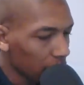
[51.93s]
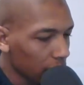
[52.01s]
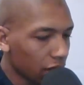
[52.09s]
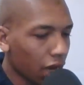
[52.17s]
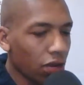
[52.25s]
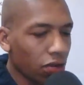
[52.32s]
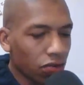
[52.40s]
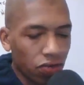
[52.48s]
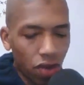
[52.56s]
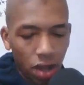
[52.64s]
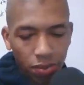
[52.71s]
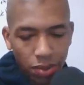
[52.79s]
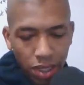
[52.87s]
Donald
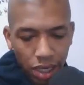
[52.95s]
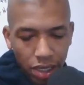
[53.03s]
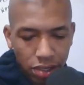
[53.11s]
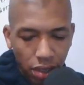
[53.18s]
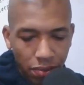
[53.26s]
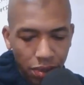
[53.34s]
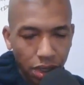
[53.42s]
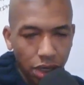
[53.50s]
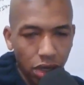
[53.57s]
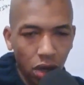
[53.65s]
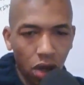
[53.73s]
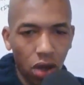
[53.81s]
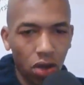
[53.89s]
Trump did something in
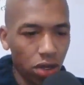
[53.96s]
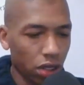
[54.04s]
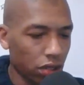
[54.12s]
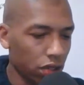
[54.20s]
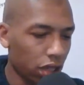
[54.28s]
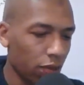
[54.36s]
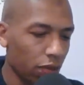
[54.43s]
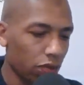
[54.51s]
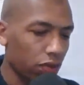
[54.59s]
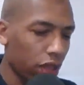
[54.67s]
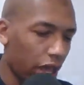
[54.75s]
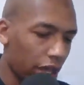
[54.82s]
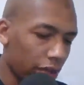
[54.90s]
August that
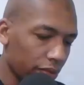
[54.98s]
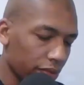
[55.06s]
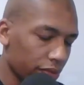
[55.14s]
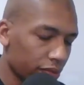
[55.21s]
was like,